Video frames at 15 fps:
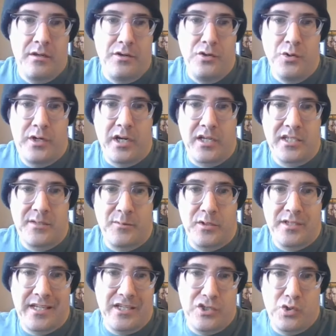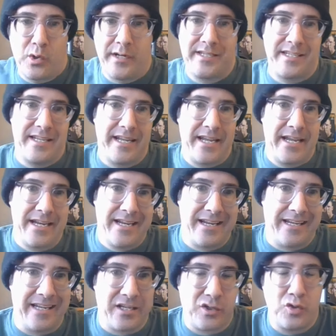New customers can join today
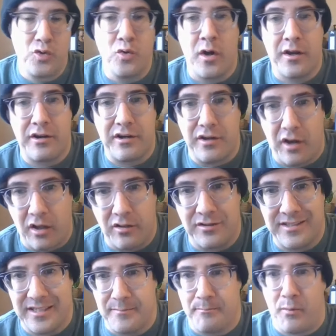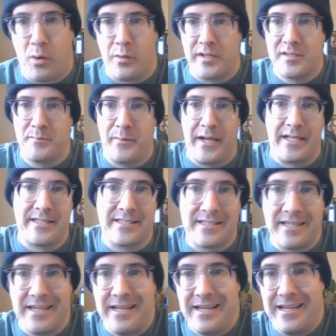and get $200 in bonus
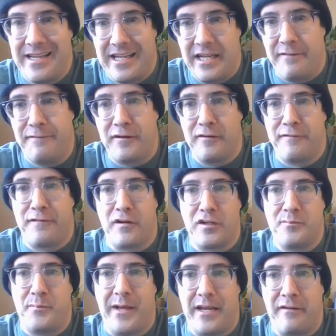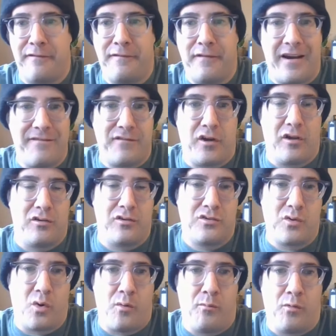bets if your first bet of $5
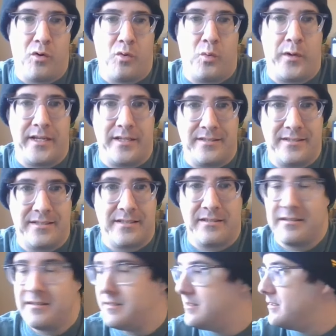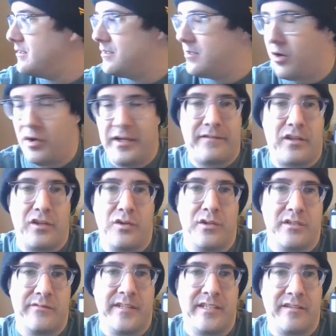or more wins. All you have to do
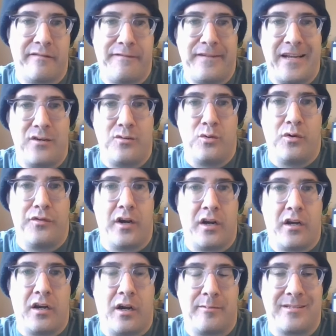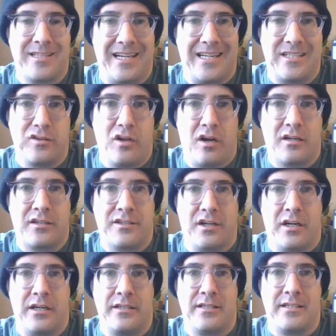is visit
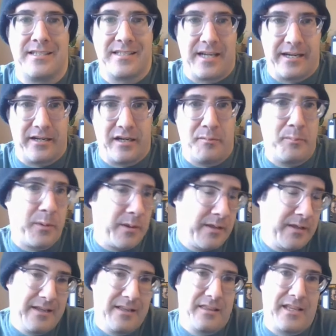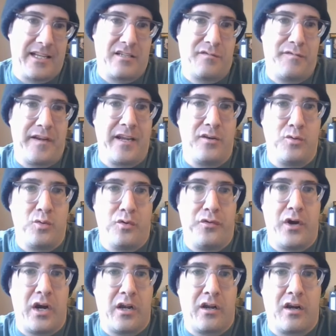FanDuel.com/LockedOn to sign up. That's
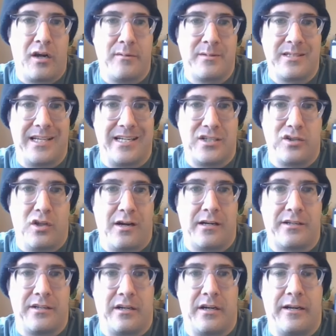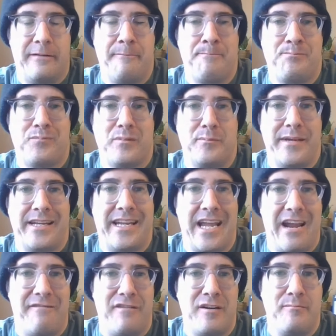FanDuel.com/LockedOn. Make
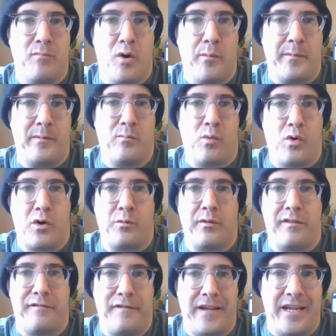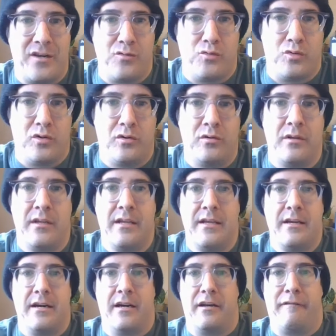every moment more with FanDuel,
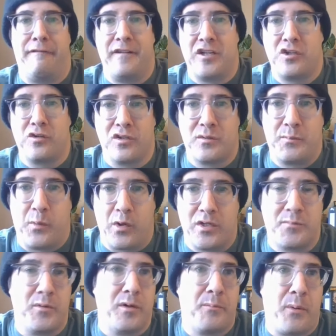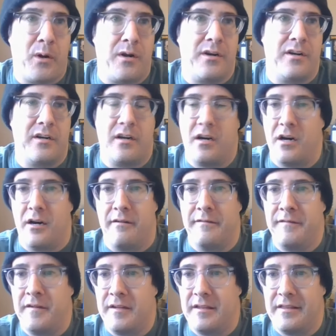an official sportsbook partner of
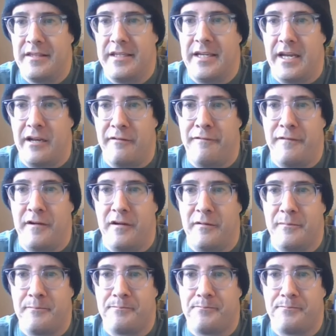the NFL.